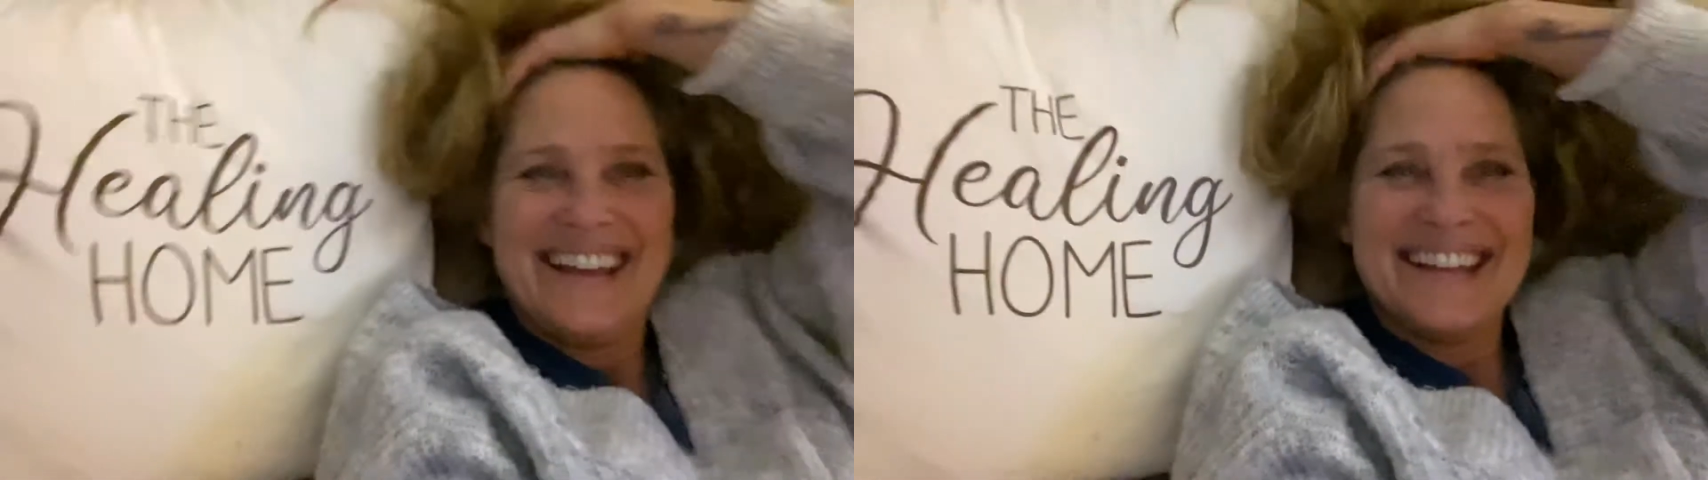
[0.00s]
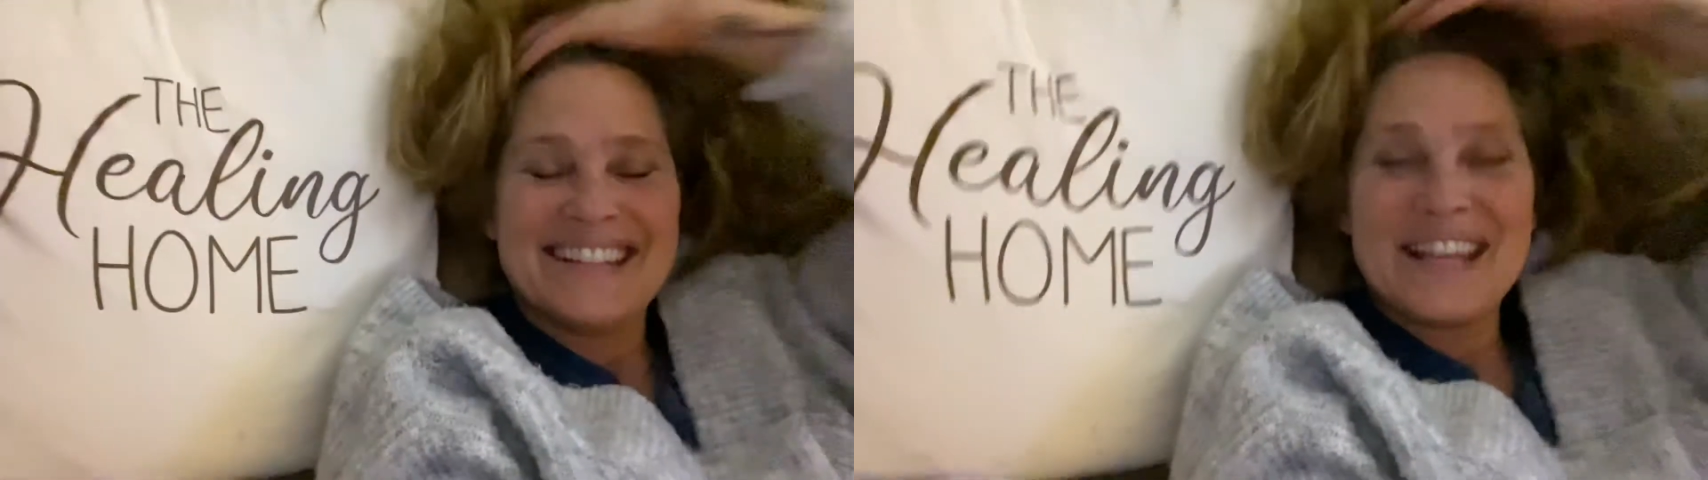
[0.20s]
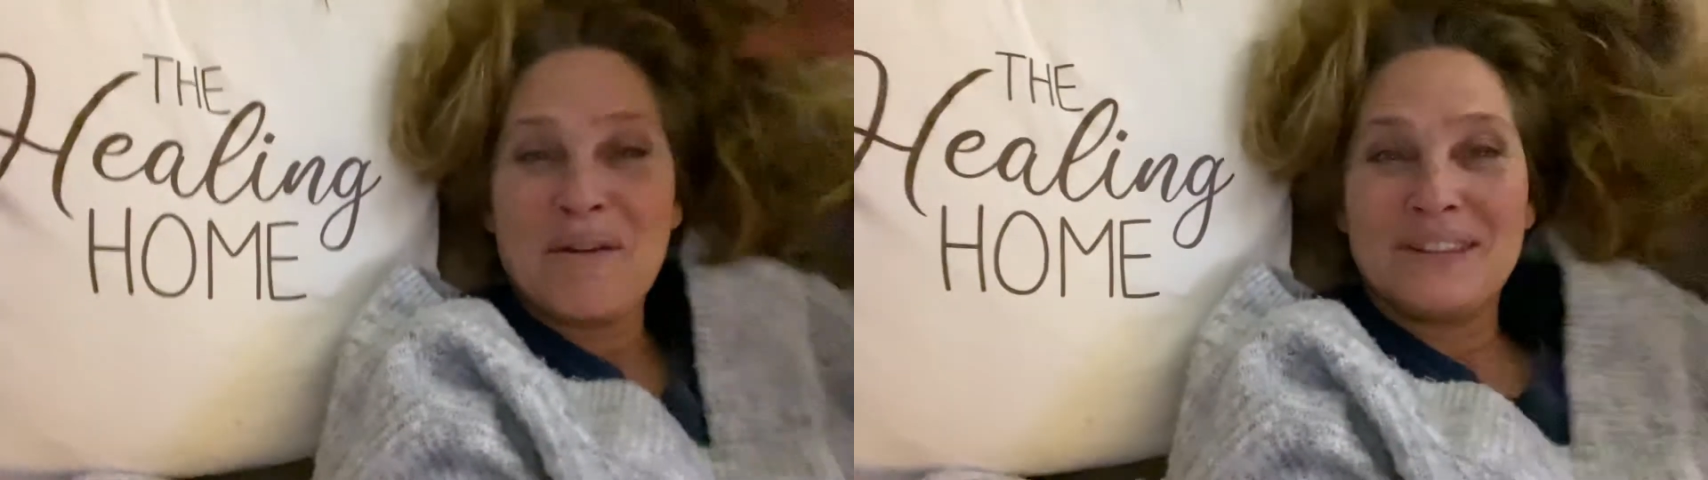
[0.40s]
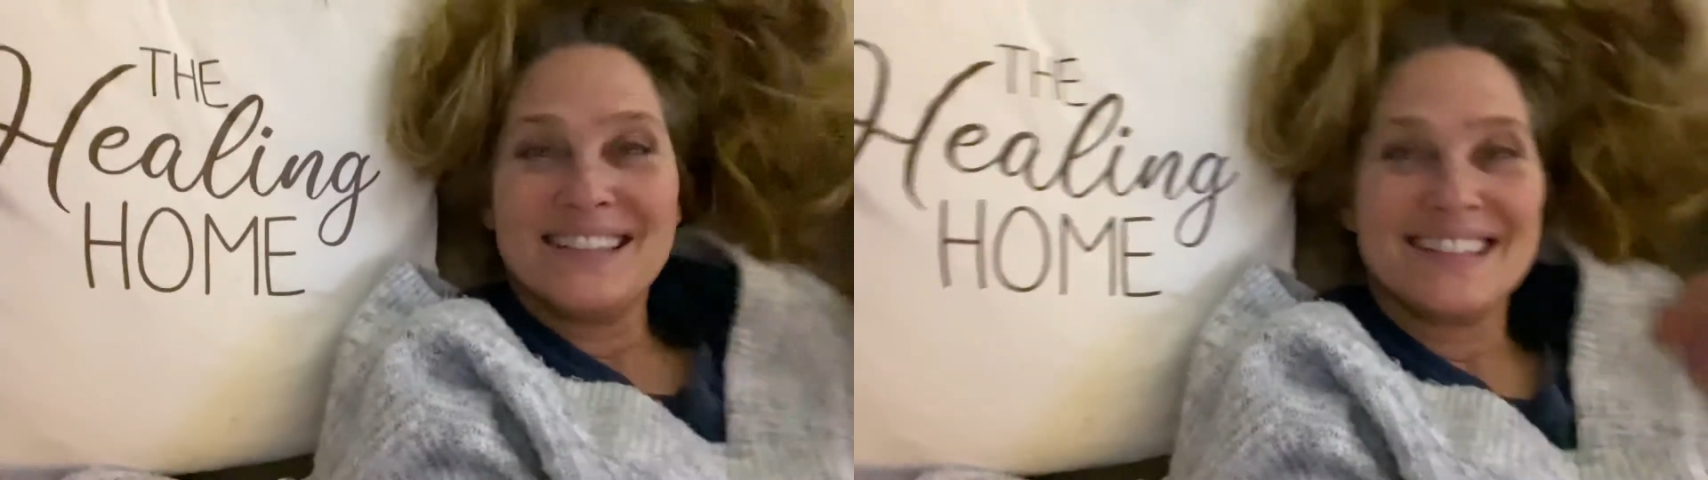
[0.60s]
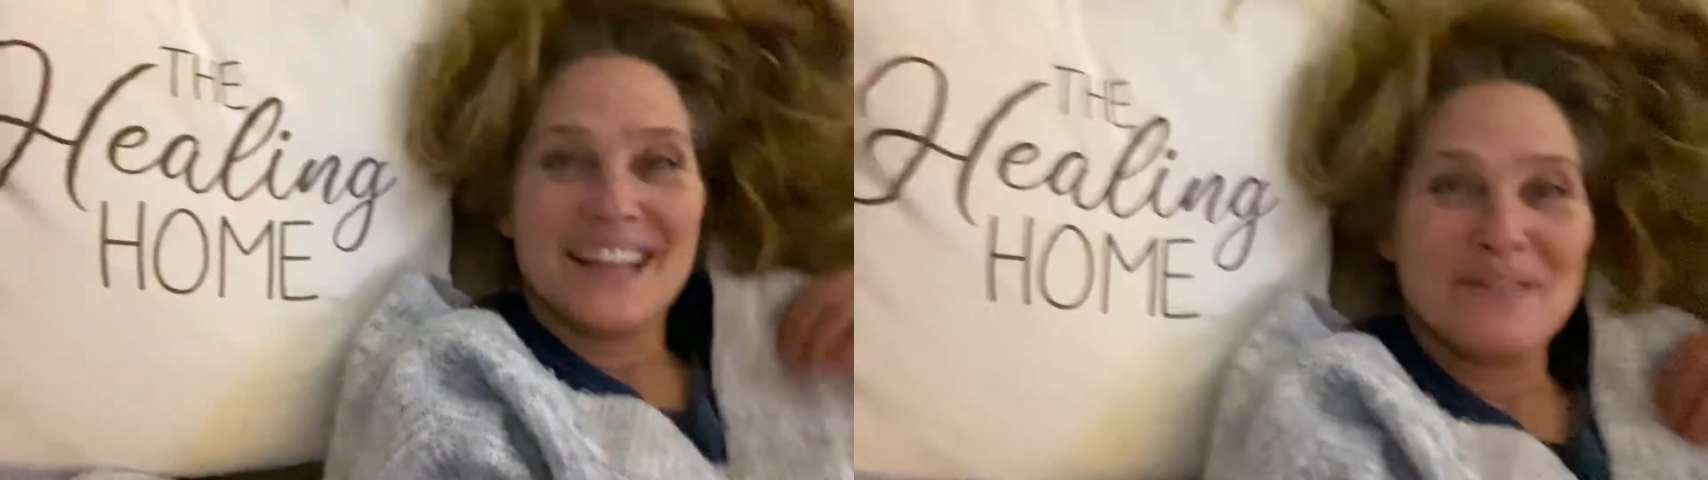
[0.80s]
is that what this
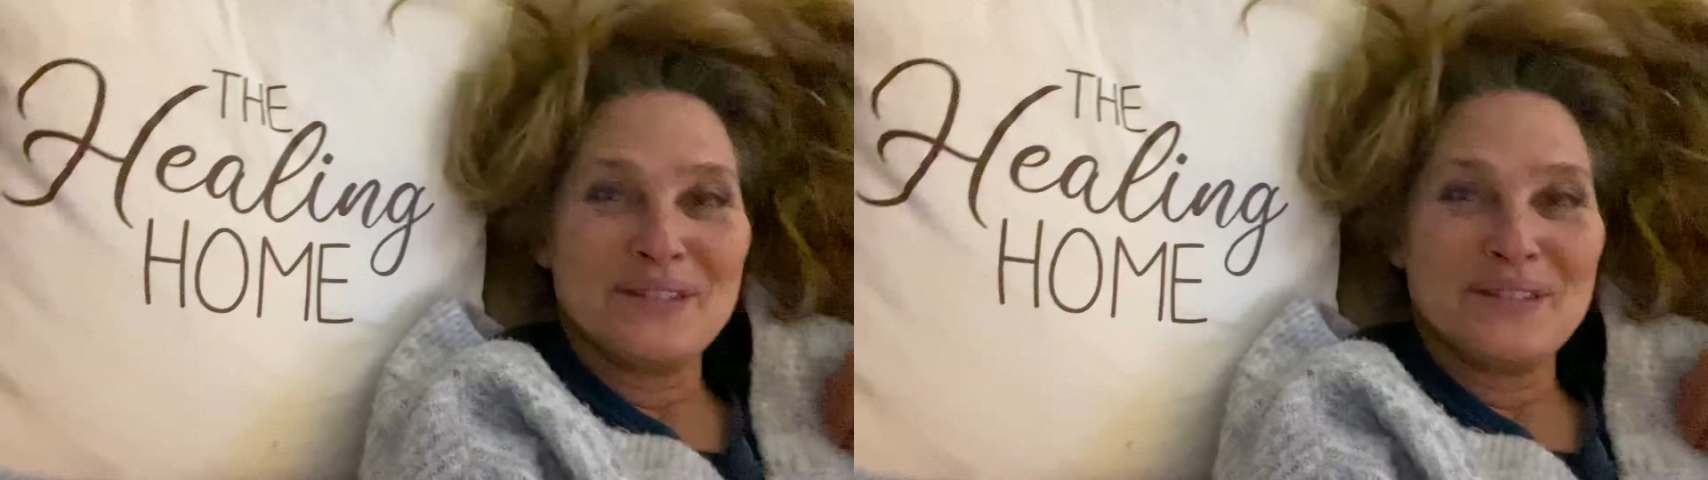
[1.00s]
life is